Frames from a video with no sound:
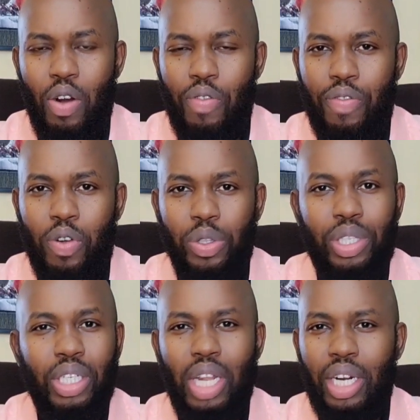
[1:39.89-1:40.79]
of
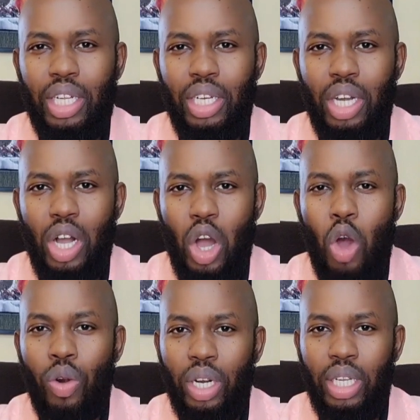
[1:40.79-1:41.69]
considering
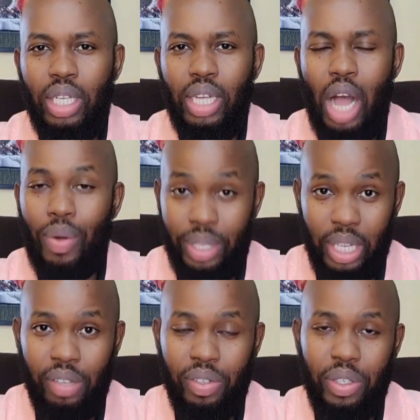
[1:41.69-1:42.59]
only
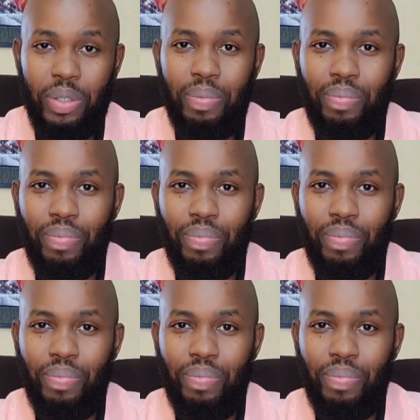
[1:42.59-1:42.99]
ourselves.